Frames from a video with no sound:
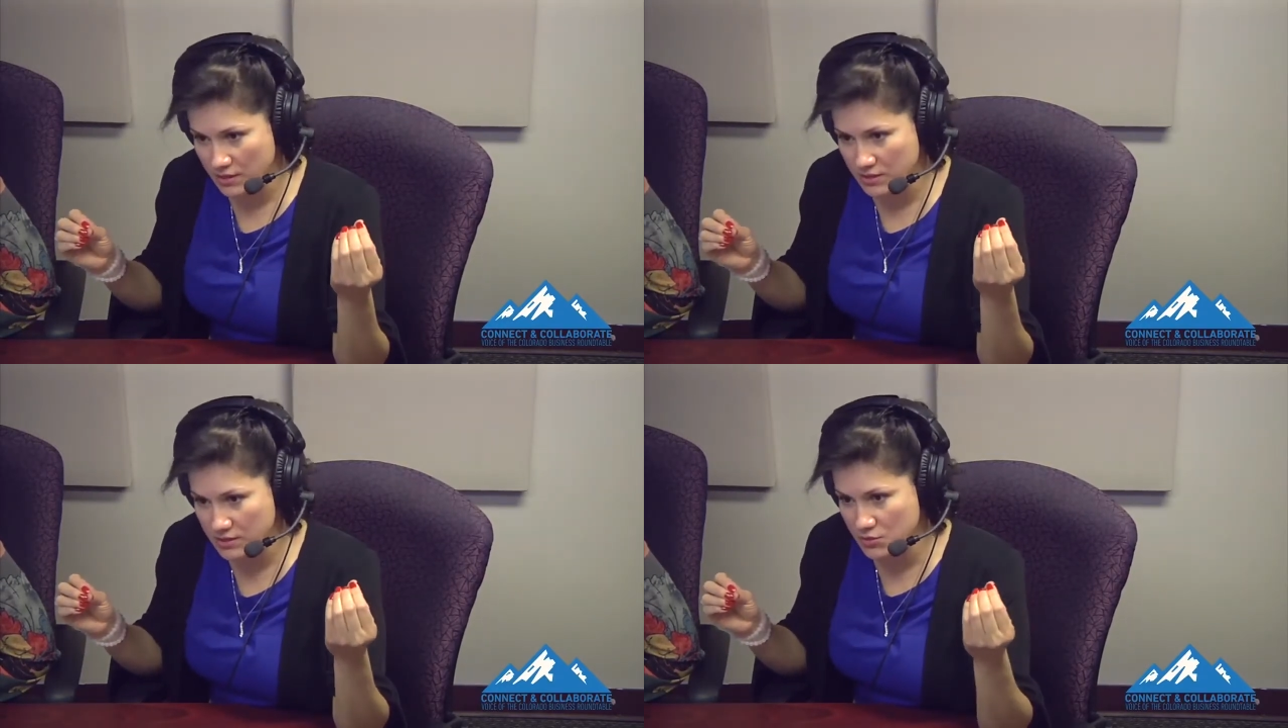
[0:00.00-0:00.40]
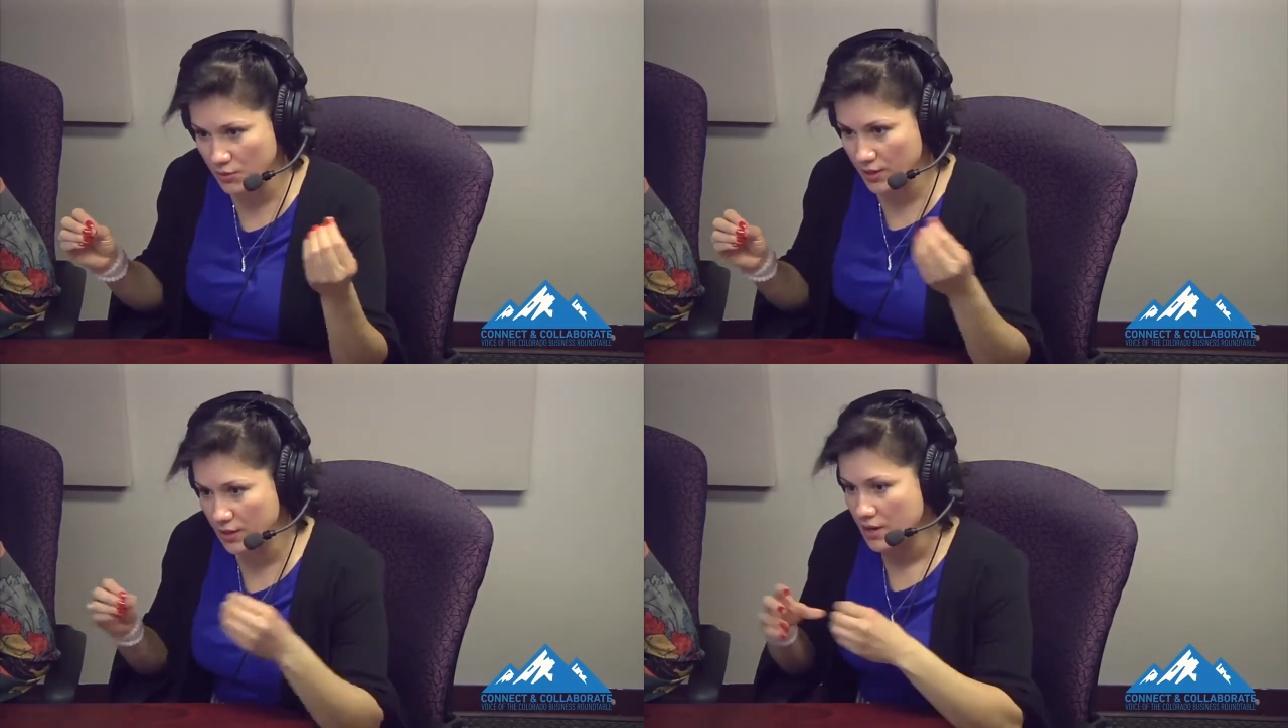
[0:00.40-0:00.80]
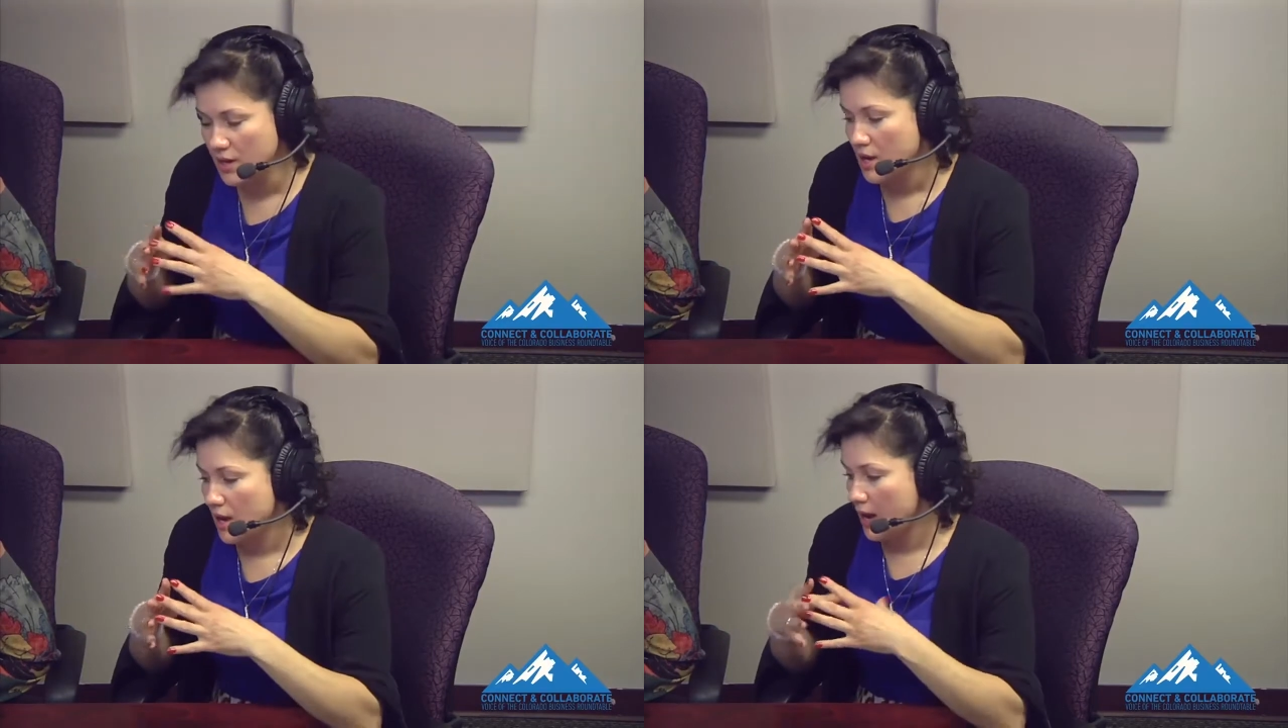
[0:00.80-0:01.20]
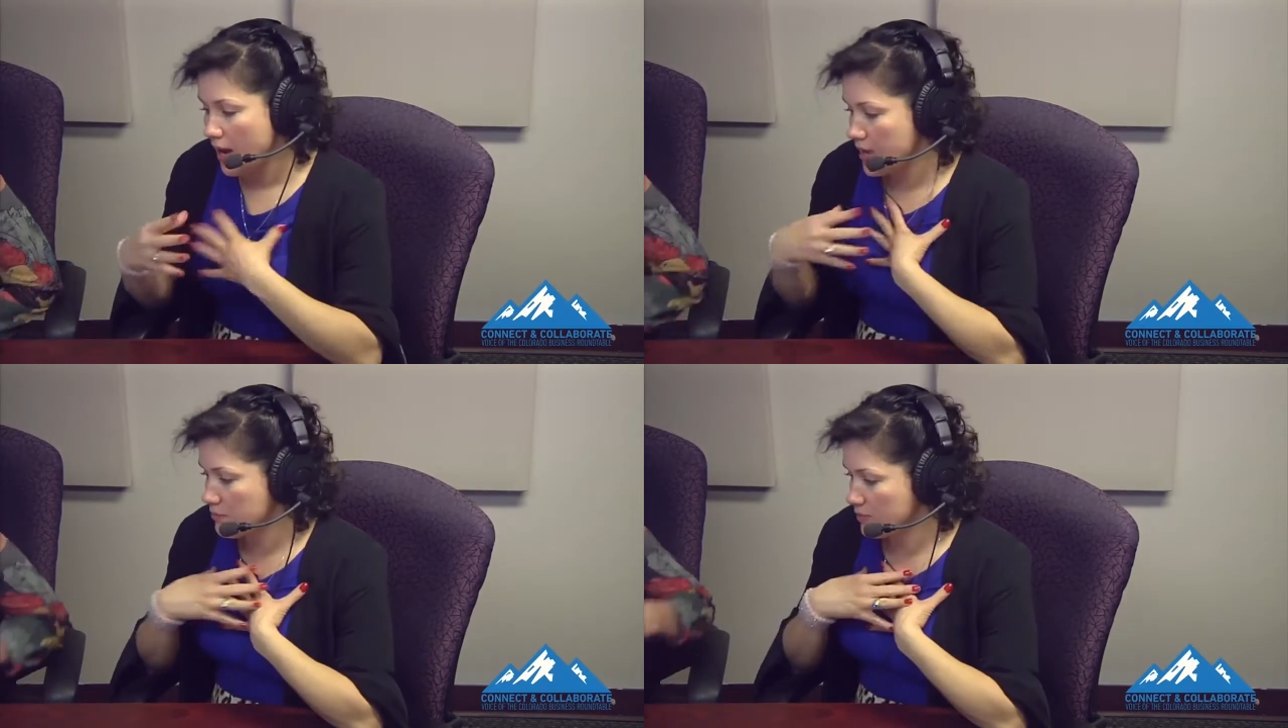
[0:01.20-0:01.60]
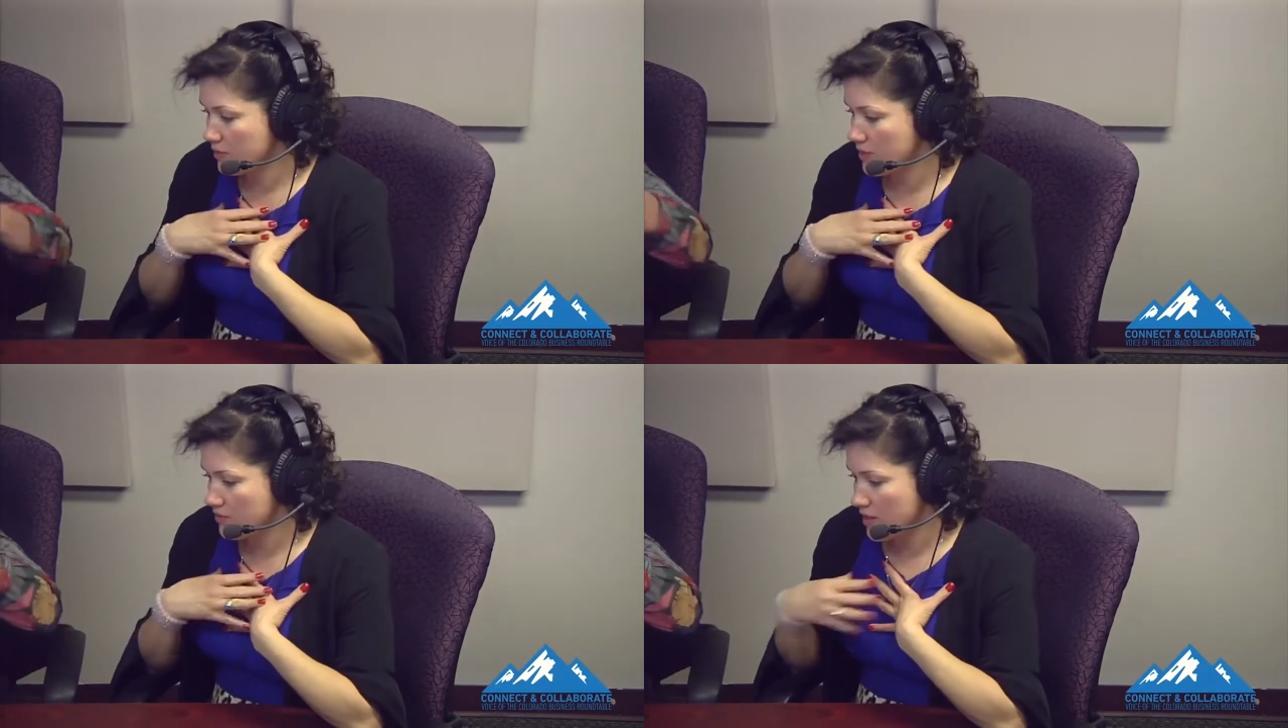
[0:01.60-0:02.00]
And this is where I
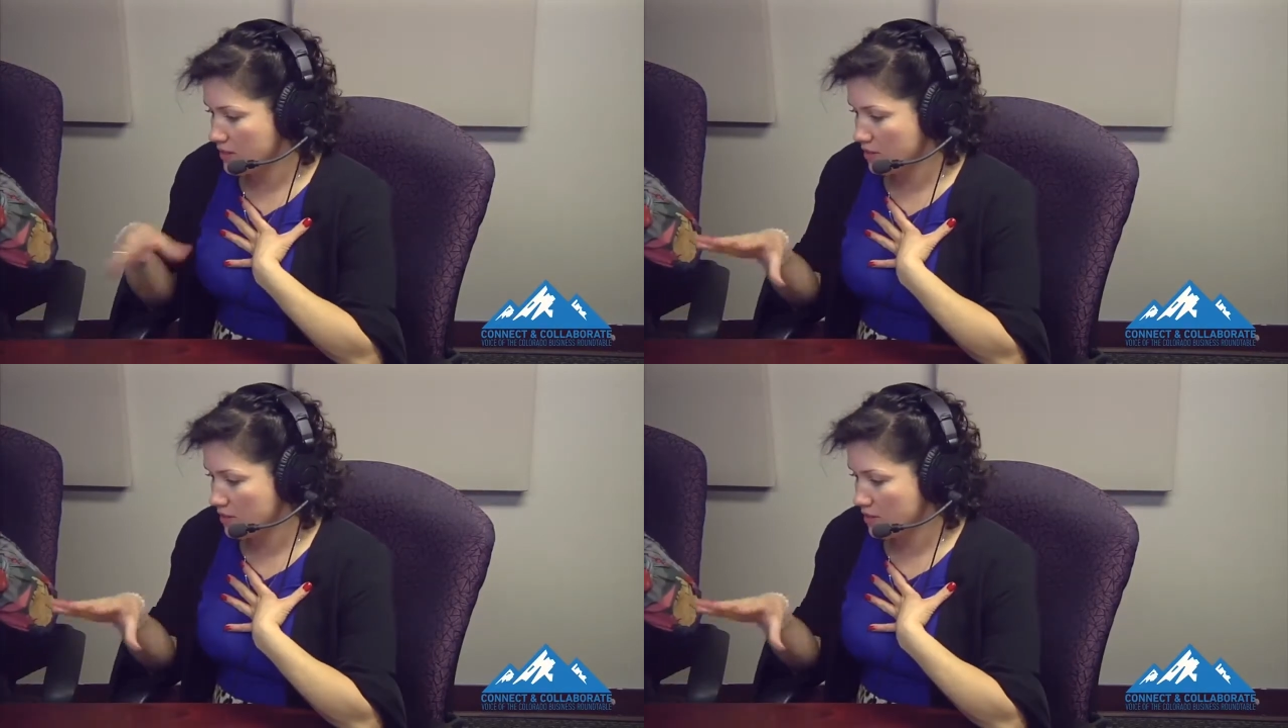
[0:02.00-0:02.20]
believe that